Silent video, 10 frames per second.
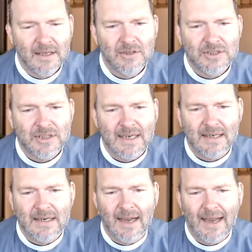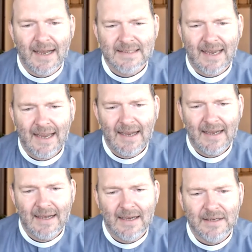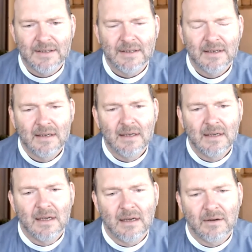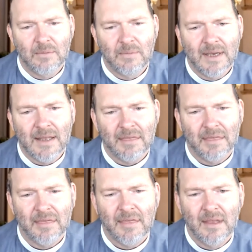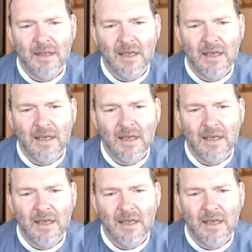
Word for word: the liturgy has had with